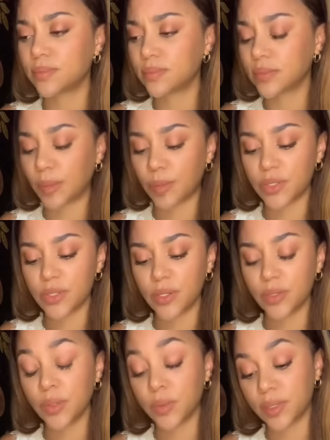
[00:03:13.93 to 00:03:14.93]
I'm also
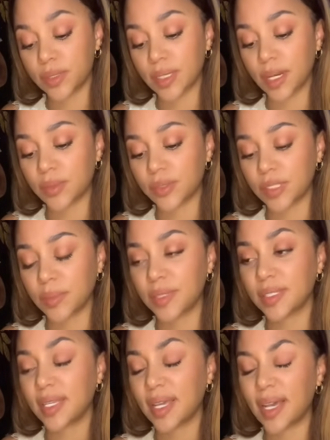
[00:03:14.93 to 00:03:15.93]
hearing the word doubt,
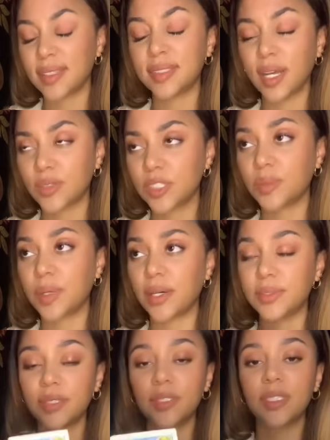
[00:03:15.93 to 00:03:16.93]
something they had doubts
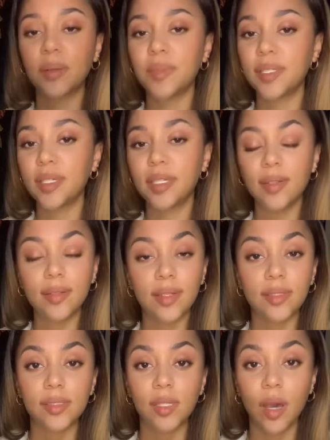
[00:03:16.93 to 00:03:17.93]
about. There's something here that
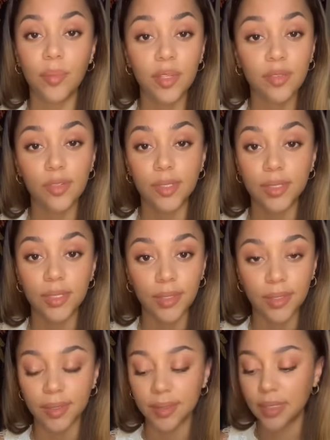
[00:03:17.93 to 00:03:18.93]
is coming full
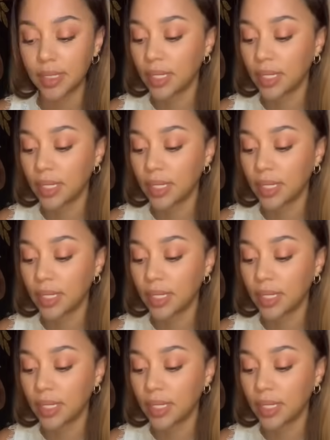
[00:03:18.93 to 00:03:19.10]
circle.